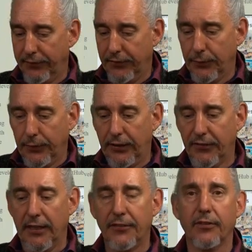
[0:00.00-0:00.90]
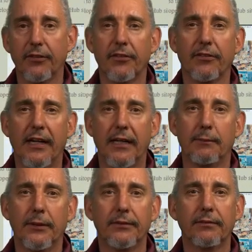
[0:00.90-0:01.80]
visualizations
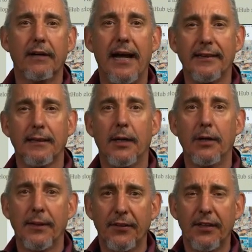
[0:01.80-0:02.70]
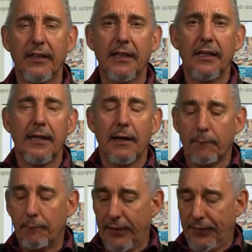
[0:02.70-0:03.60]
available at the moment,
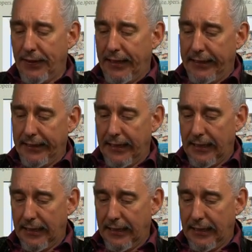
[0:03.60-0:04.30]
but they